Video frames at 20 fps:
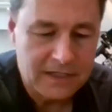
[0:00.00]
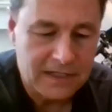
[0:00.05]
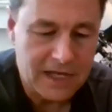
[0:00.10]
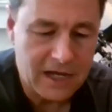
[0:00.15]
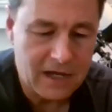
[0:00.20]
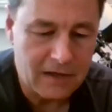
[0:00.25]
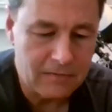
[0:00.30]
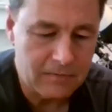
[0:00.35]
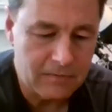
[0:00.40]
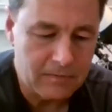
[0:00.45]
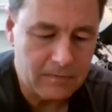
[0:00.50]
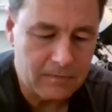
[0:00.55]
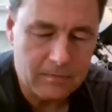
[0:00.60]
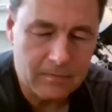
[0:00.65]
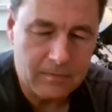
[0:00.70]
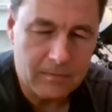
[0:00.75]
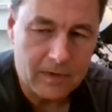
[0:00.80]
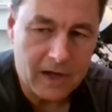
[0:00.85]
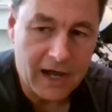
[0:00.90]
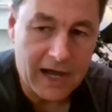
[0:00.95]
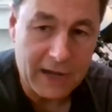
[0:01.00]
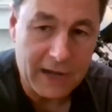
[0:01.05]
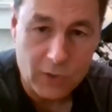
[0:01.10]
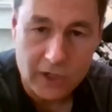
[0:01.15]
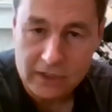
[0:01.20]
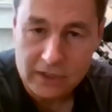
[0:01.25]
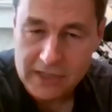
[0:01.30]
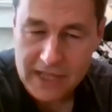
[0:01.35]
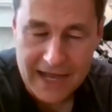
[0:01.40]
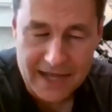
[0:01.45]
Now, I
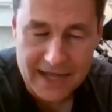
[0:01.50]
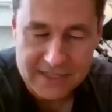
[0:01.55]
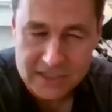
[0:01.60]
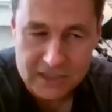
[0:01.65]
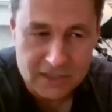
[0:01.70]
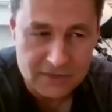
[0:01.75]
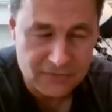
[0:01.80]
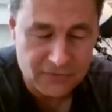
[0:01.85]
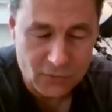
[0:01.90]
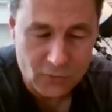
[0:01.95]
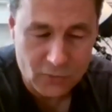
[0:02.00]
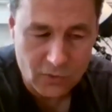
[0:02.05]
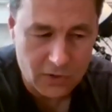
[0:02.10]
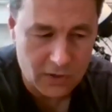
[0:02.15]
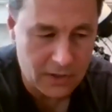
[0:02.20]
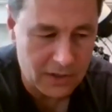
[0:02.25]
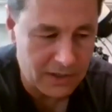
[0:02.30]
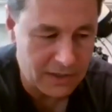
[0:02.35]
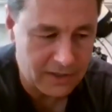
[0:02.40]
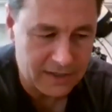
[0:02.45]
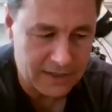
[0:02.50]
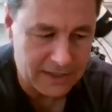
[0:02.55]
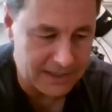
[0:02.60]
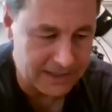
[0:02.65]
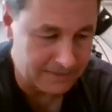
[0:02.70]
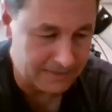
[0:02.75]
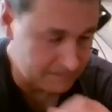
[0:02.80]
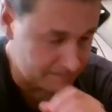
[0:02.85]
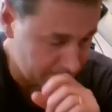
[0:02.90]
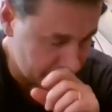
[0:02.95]
wear glasses for,
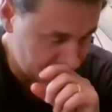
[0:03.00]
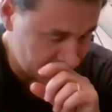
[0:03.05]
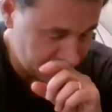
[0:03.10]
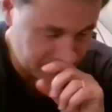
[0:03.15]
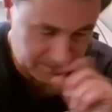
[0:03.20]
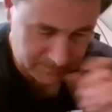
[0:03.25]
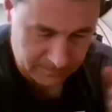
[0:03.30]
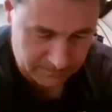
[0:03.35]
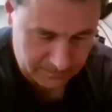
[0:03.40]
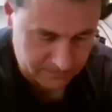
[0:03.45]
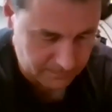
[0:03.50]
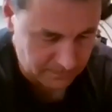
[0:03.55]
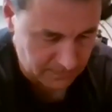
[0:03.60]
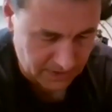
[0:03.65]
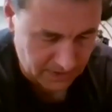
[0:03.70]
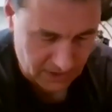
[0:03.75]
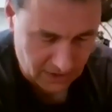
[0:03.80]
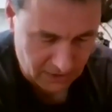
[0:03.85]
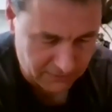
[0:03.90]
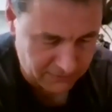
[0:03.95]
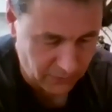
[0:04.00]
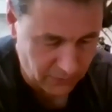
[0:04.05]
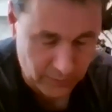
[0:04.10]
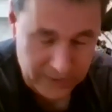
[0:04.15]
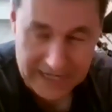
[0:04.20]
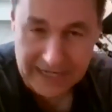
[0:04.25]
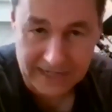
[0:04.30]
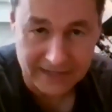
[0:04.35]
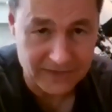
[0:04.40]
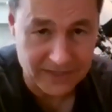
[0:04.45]
um, you know, for
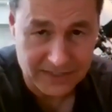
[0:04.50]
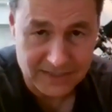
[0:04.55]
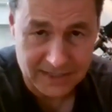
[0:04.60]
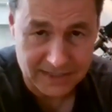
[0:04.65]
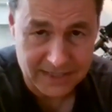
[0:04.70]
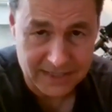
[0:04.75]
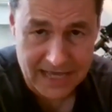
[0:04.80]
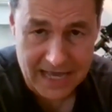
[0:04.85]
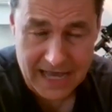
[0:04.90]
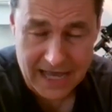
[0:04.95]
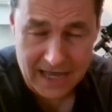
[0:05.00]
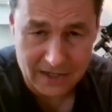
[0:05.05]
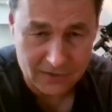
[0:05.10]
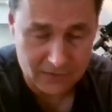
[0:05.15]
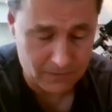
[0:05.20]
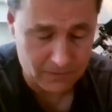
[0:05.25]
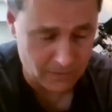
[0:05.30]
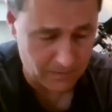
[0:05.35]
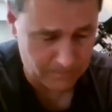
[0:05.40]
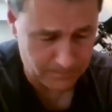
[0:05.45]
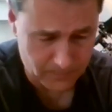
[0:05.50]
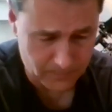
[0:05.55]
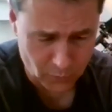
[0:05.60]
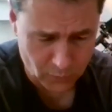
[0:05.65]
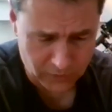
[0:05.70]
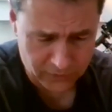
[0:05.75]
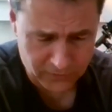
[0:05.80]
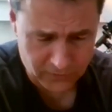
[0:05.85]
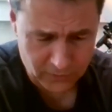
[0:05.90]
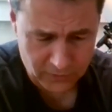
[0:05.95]
reading and things like that,
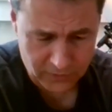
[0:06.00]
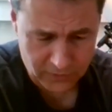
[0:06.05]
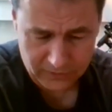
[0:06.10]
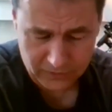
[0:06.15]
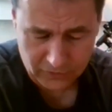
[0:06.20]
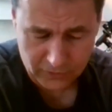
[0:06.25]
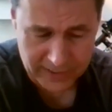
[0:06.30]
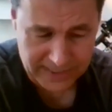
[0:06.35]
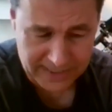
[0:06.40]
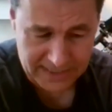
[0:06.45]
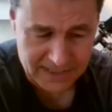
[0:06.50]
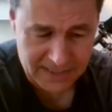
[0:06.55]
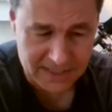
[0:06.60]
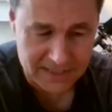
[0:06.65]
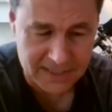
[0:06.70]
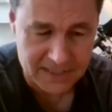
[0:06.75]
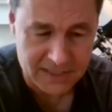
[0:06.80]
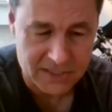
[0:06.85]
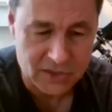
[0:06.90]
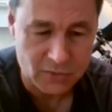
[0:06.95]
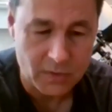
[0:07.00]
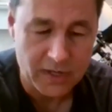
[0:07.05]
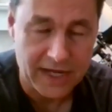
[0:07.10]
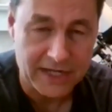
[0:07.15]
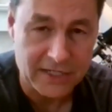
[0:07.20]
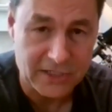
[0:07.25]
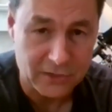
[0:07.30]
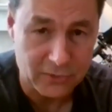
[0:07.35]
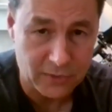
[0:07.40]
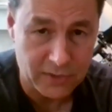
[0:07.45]
or for great distances. So what
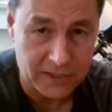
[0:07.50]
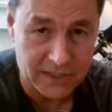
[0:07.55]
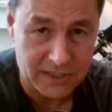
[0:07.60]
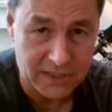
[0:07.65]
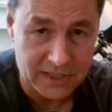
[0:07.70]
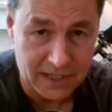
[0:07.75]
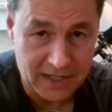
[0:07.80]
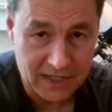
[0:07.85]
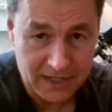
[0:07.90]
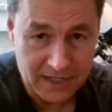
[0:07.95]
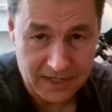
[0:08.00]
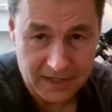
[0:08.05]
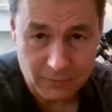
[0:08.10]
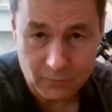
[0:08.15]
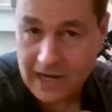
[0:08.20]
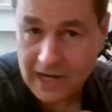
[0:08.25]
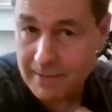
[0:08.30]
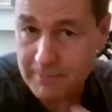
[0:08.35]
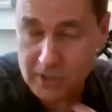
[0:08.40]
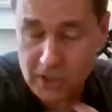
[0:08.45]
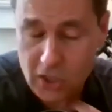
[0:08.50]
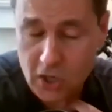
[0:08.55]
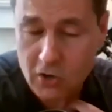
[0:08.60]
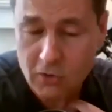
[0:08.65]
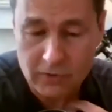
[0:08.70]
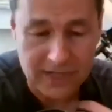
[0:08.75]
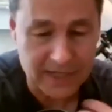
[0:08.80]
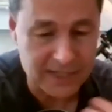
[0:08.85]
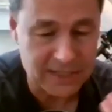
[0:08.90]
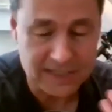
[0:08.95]
I do is when I'm
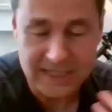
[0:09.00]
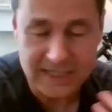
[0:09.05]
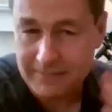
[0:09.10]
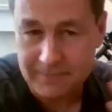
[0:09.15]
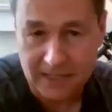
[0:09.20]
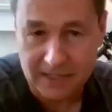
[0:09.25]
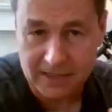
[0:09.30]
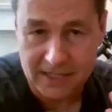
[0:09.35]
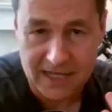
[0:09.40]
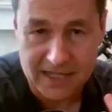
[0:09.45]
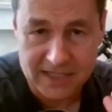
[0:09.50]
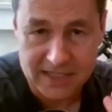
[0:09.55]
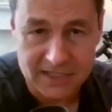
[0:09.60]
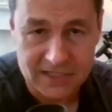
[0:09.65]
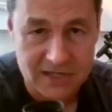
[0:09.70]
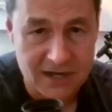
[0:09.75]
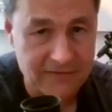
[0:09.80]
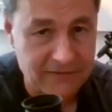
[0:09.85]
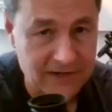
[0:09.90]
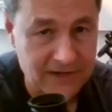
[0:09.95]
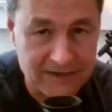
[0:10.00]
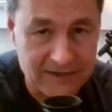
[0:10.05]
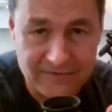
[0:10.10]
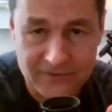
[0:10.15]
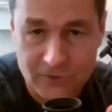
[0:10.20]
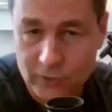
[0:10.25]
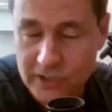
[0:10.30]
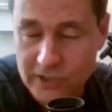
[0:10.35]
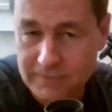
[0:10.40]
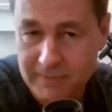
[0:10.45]
alone, I just take my glasses off and I
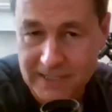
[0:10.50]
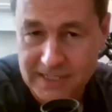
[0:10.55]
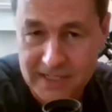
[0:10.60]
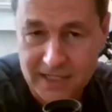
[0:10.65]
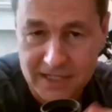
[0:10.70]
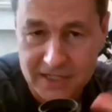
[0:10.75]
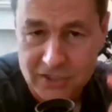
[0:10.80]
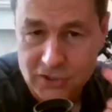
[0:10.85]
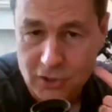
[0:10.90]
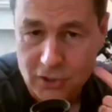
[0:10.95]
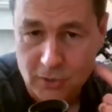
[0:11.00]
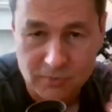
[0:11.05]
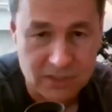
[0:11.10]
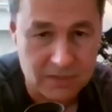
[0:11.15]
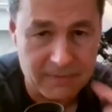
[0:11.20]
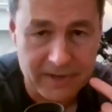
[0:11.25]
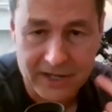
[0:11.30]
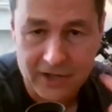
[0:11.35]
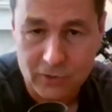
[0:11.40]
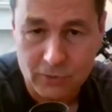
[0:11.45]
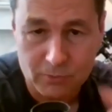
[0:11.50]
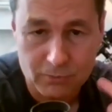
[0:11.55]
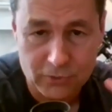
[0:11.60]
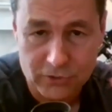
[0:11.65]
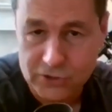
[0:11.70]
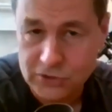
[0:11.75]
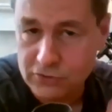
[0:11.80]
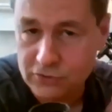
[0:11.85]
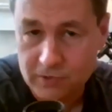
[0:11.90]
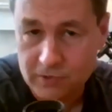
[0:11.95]
focus my telescope to my own
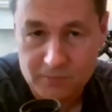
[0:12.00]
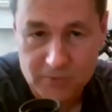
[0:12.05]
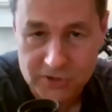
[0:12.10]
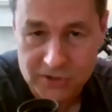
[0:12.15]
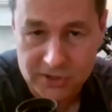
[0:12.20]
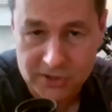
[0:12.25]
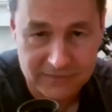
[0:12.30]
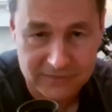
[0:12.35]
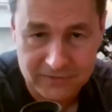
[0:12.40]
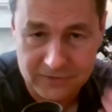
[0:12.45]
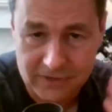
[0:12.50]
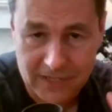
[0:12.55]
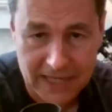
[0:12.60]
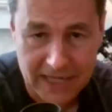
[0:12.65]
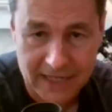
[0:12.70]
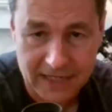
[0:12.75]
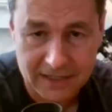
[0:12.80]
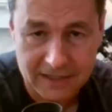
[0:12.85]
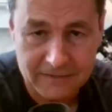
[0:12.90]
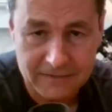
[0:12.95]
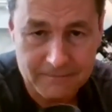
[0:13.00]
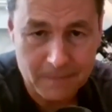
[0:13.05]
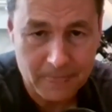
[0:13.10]
prescription, if you like.